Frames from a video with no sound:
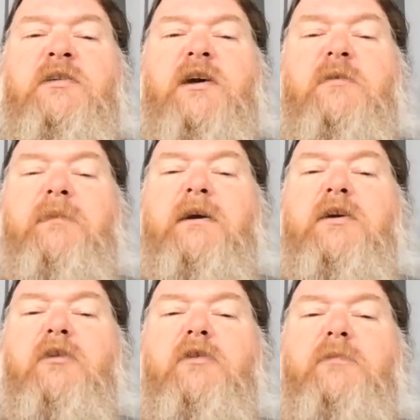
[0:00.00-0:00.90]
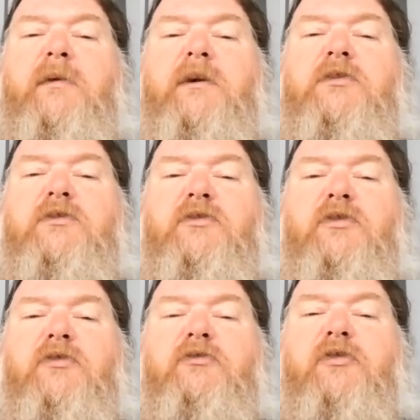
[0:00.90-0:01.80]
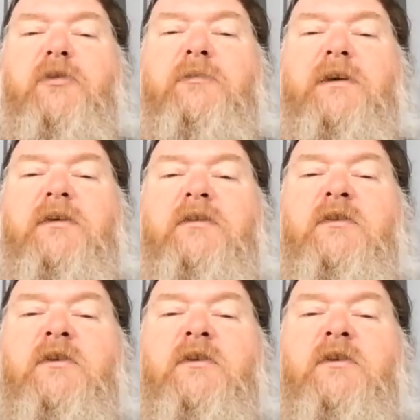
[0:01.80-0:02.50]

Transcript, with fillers: Take my yoke upon you and learn from me,